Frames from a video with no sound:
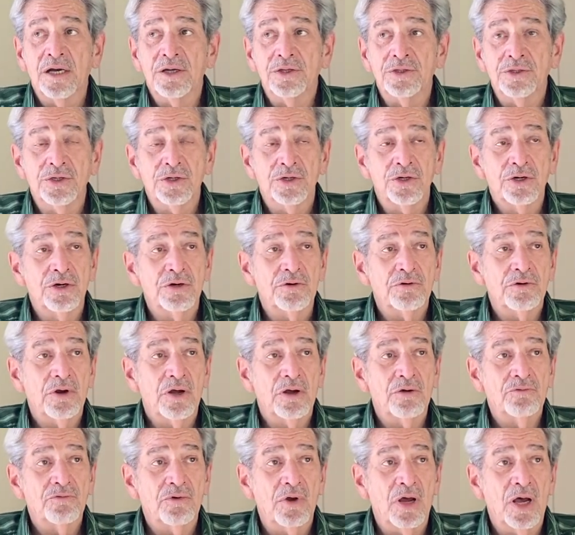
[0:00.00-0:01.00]
you're
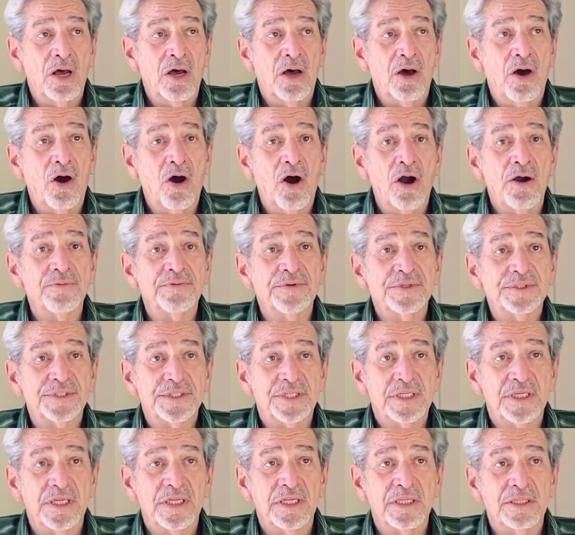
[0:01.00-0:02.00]

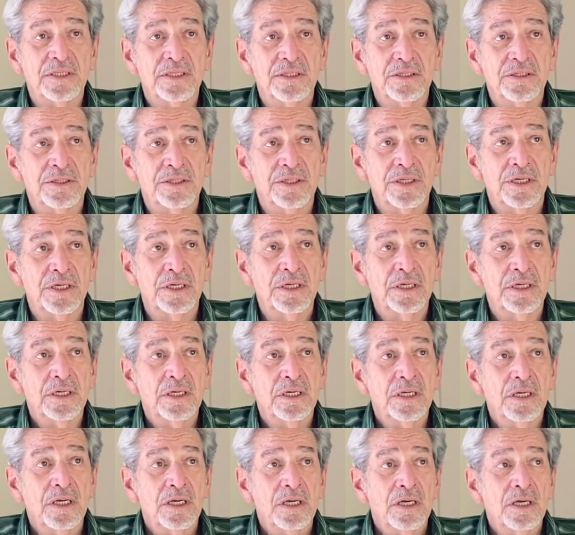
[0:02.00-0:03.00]
harvesting the
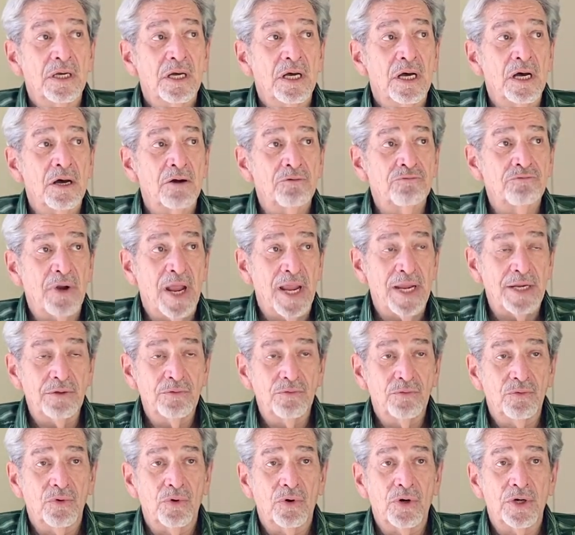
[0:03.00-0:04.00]

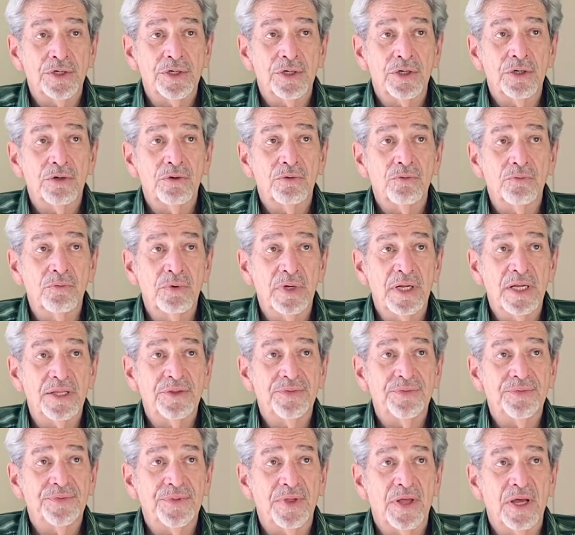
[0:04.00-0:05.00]
rainwater
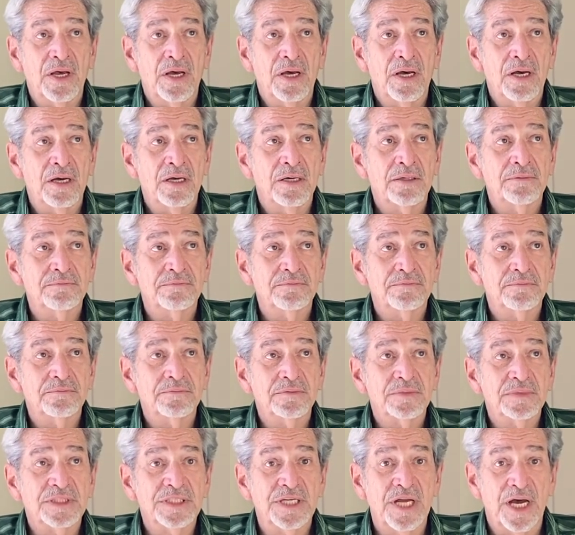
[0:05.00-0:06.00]
with
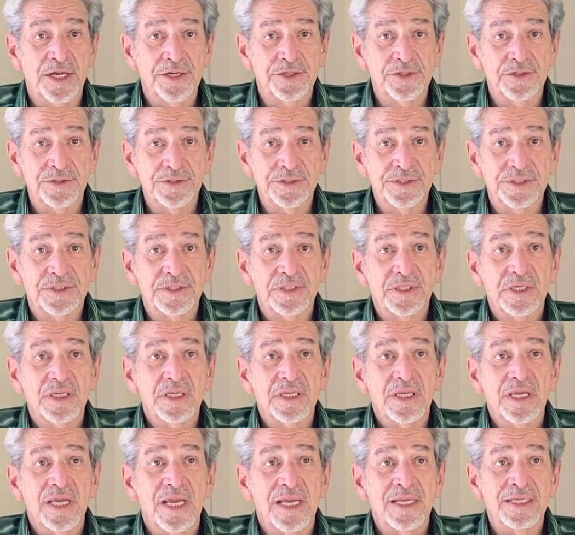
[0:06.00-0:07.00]
gutters
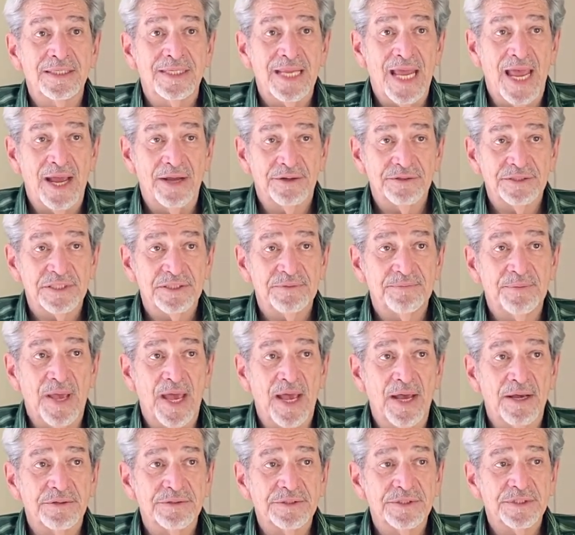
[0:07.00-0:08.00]
and
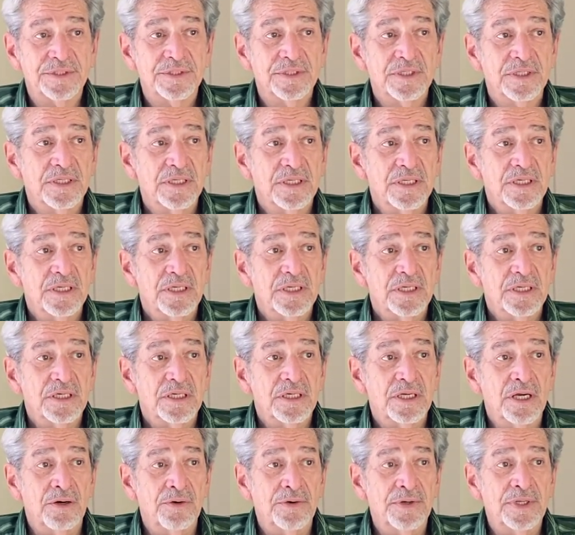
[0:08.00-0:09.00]
downspouts
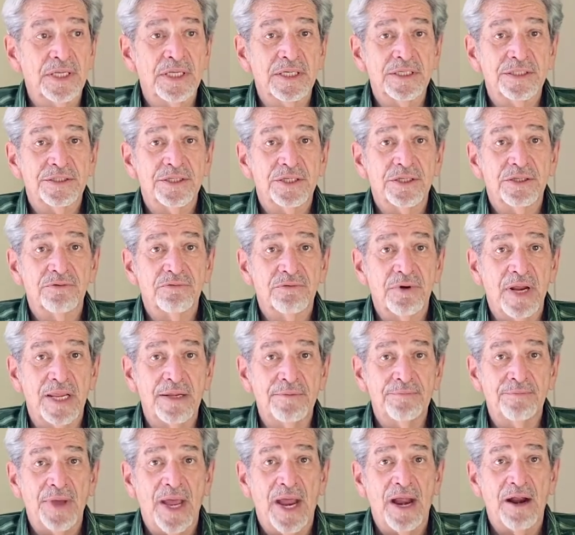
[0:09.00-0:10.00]
going into the
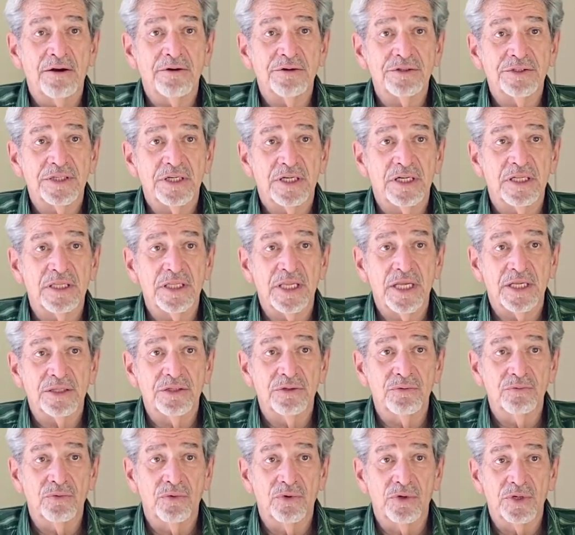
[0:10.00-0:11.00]
rain barrel to collect
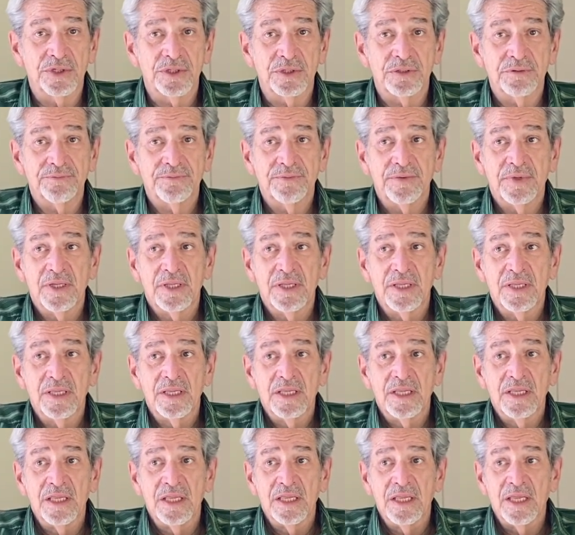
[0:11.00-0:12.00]
the water.
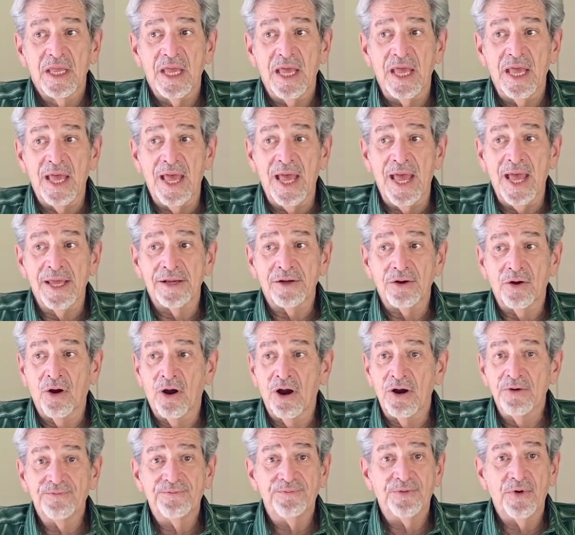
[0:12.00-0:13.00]
At
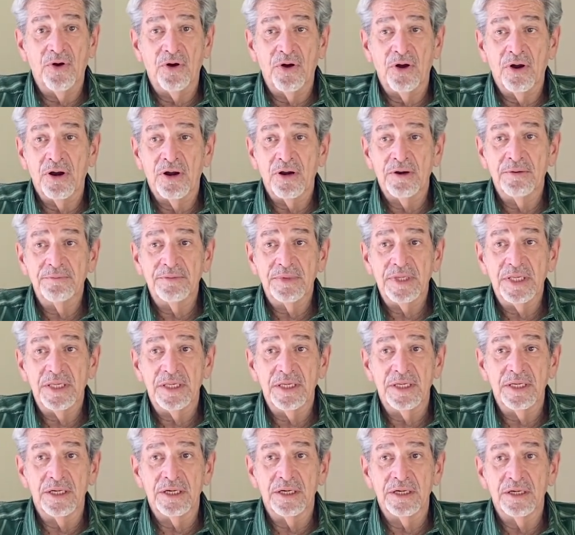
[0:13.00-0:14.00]
our farm
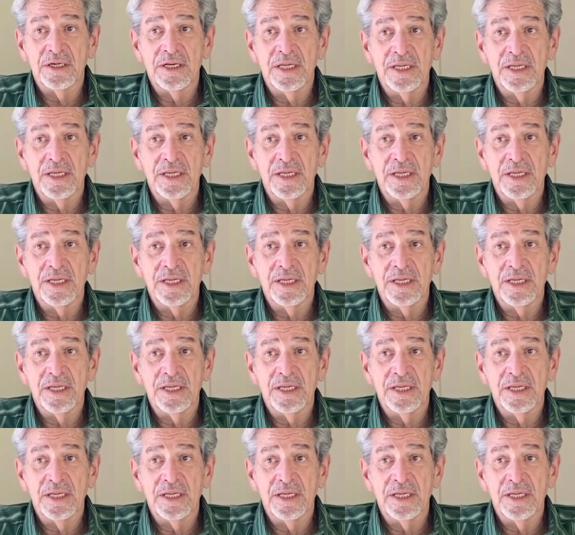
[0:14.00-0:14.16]
here,